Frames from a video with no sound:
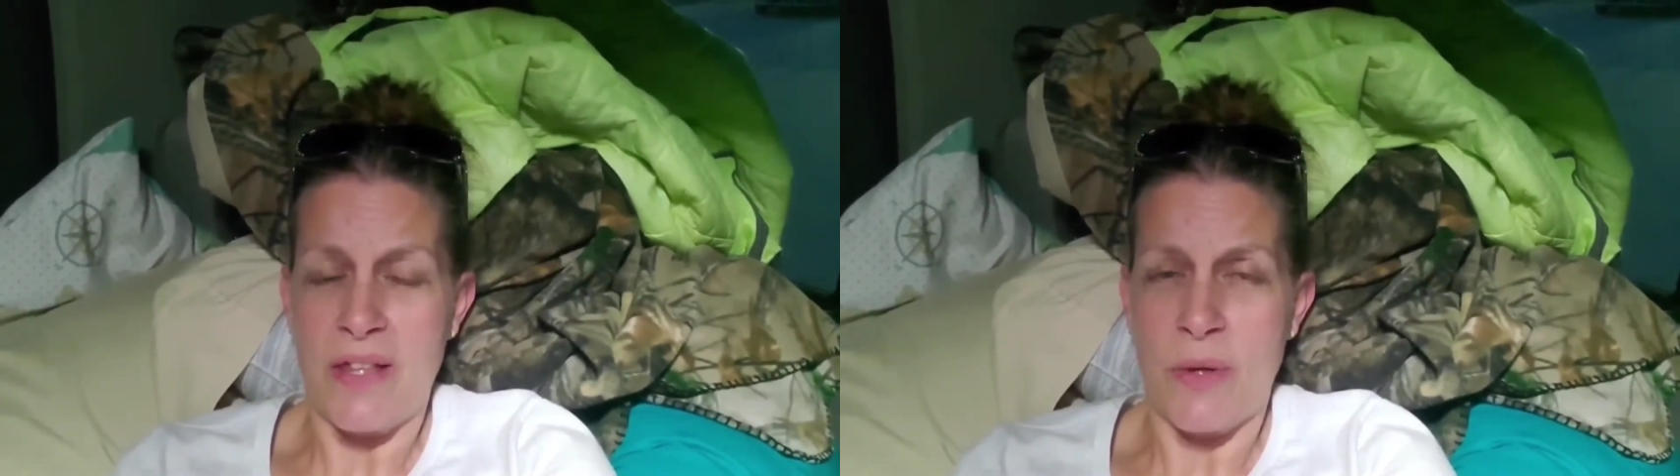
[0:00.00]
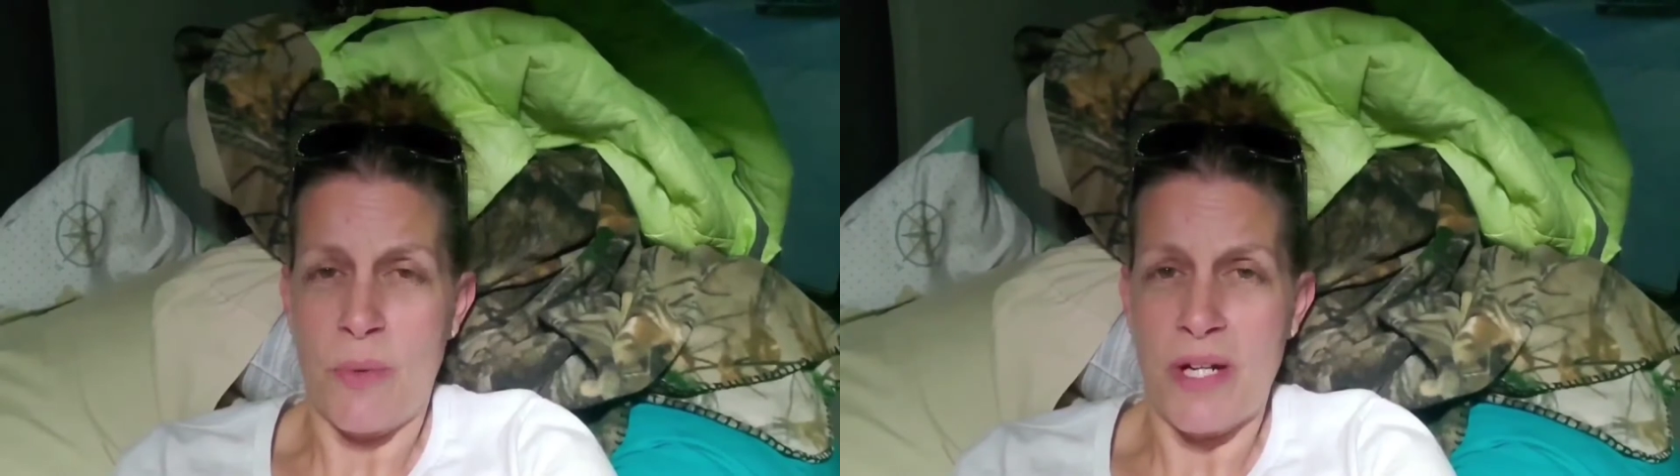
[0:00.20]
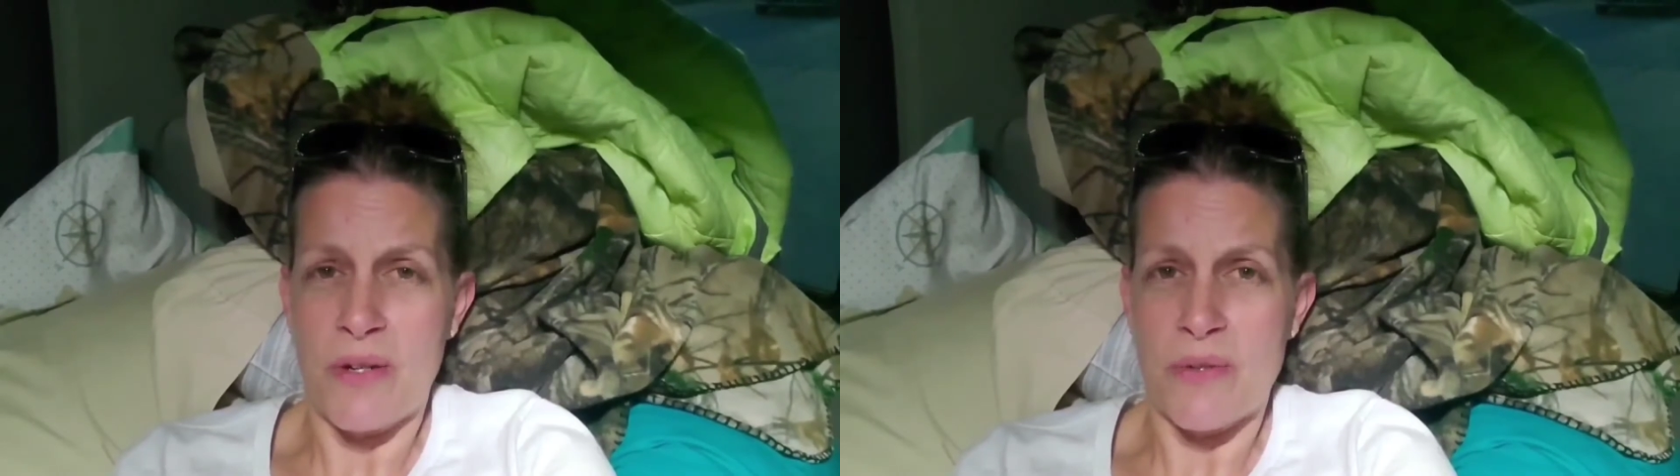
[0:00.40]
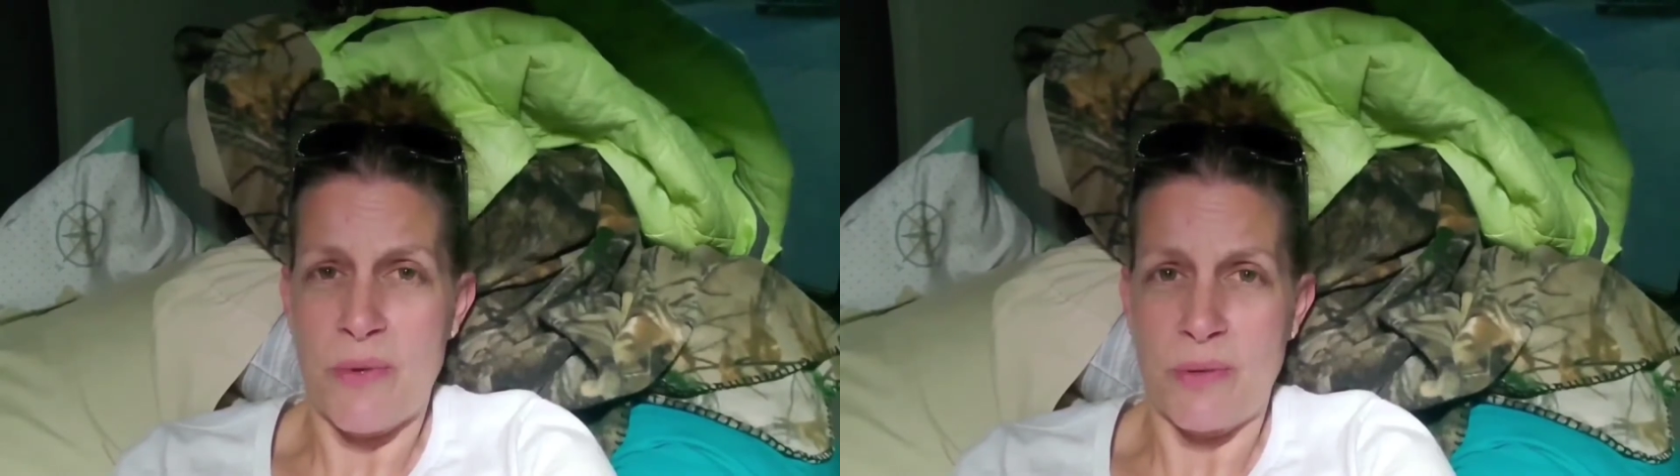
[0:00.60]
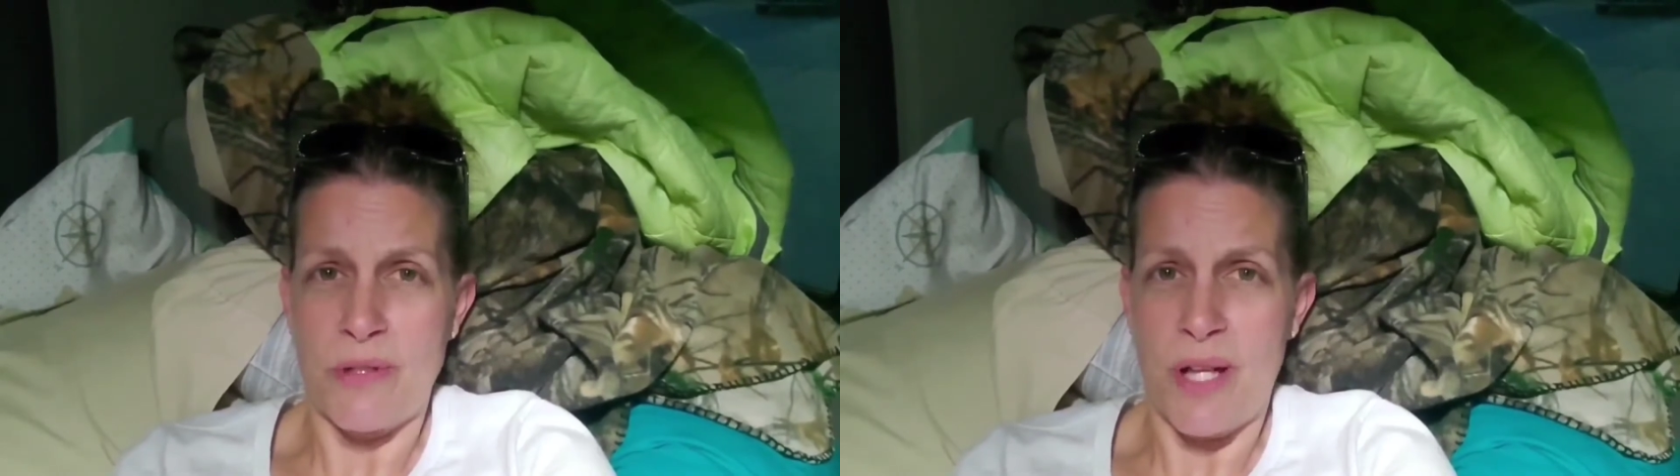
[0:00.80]
The windows
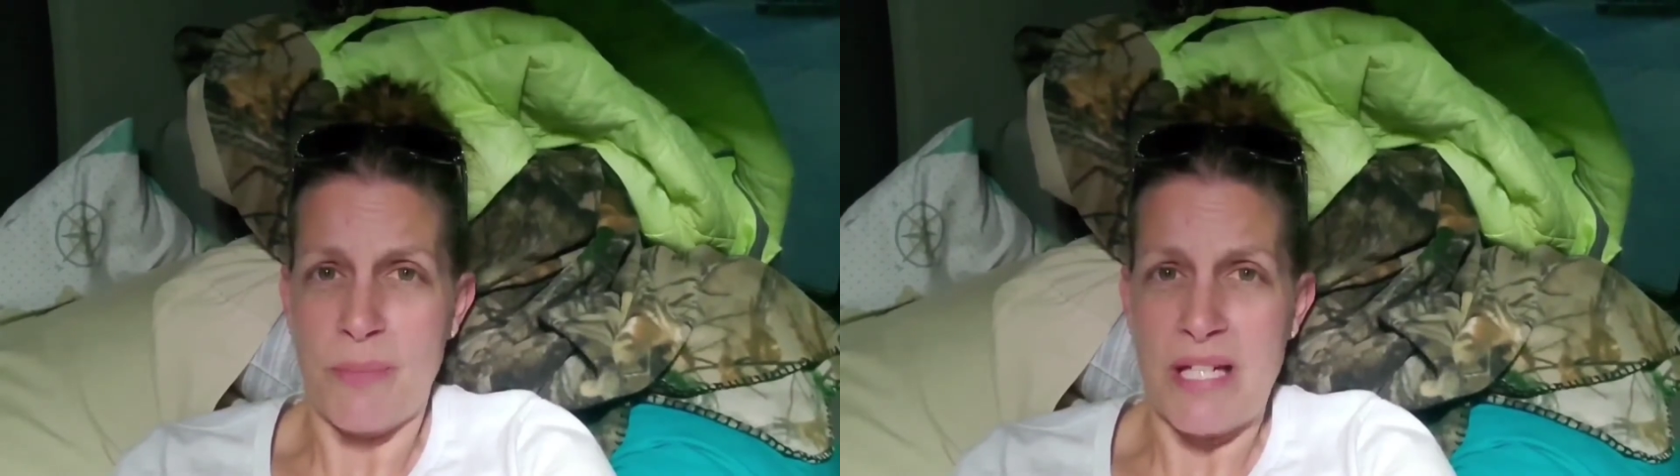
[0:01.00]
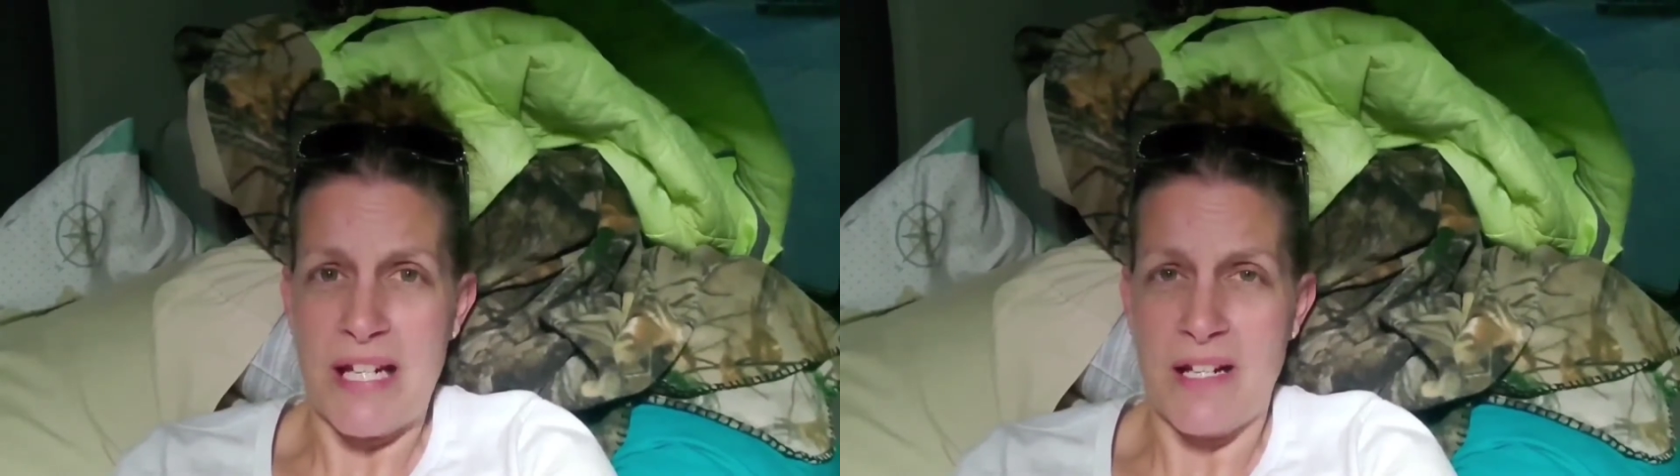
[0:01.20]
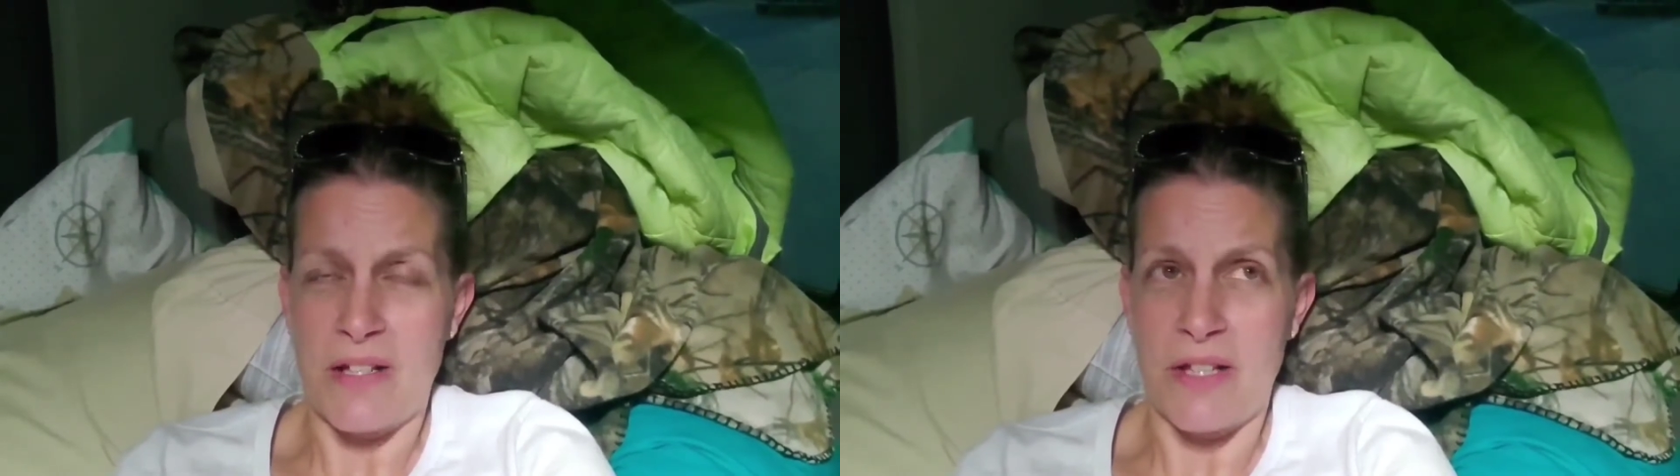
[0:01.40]
won't roll up and down.